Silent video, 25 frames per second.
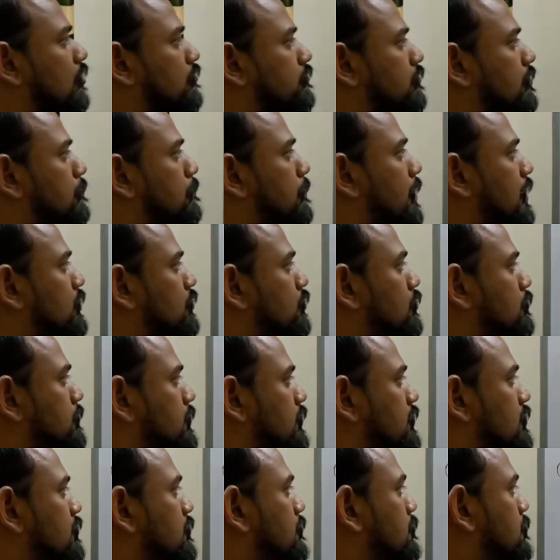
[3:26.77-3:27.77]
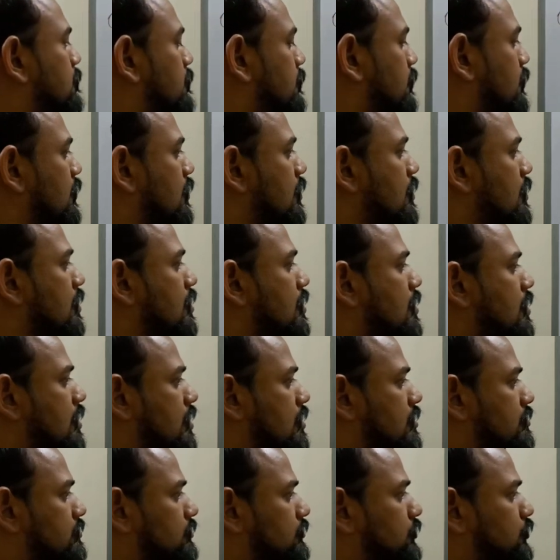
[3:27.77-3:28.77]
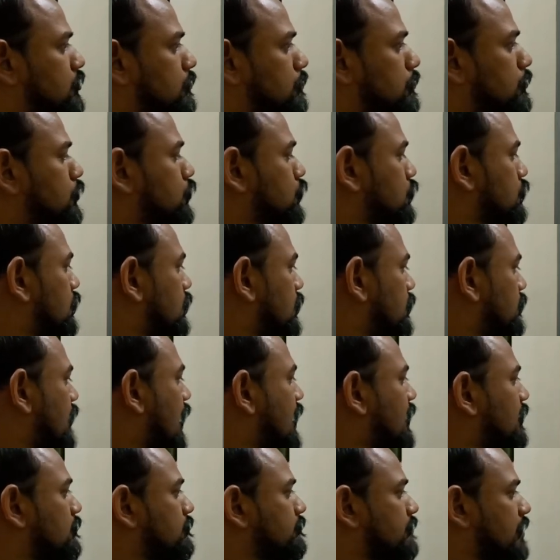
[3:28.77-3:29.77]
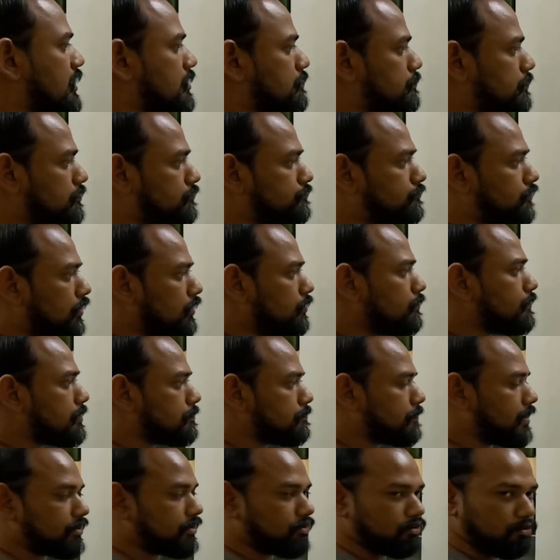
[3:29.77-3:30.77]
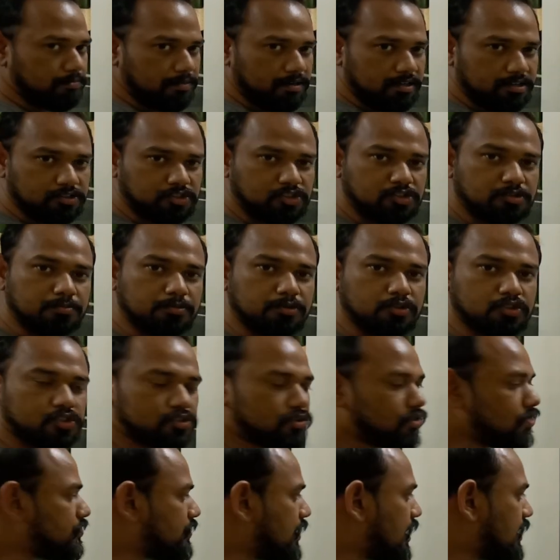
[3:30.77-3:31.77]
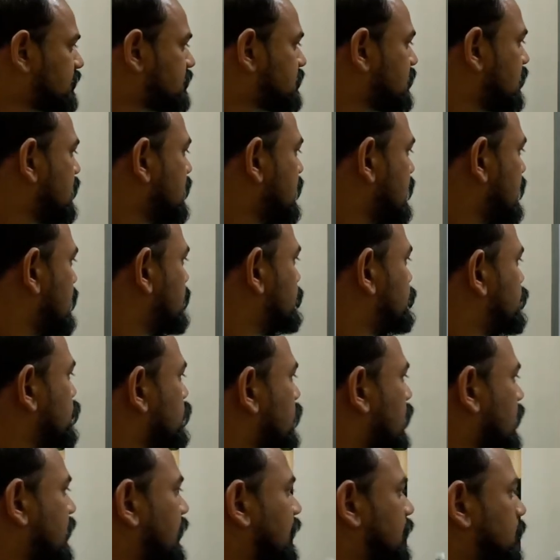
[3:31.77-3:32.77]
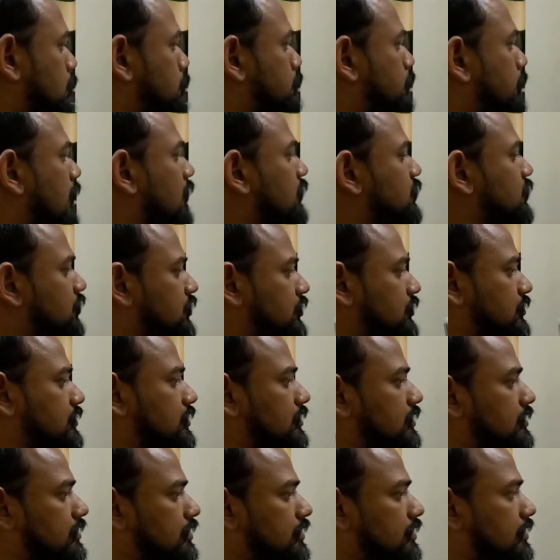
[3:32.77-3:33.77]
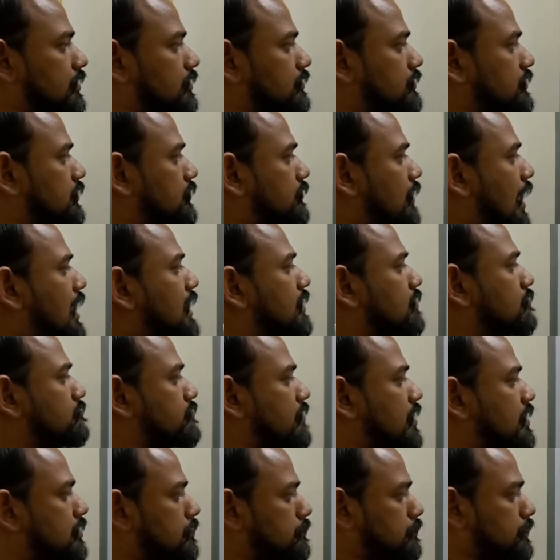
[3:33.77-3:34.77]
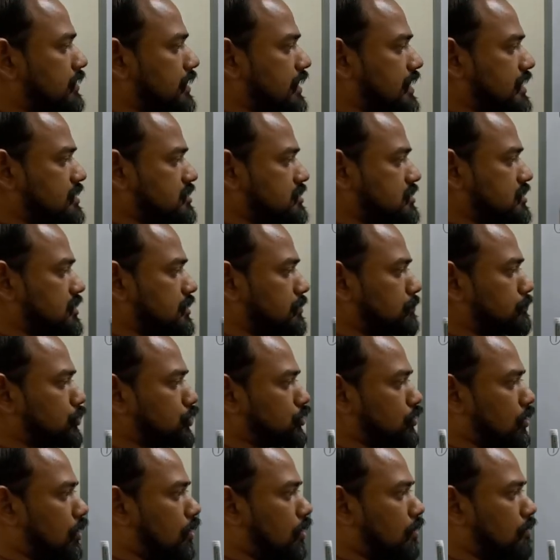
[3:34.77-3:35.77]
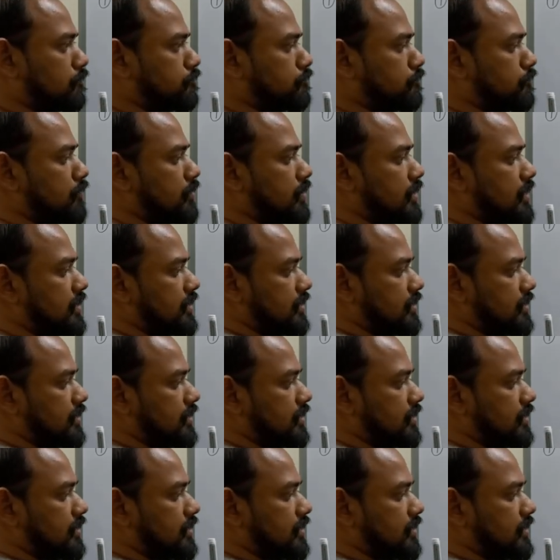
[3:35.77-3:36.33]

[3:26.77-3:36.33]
of a binomial distribution, or a random variable following binomial distribution, that if you can express the random variable in terms of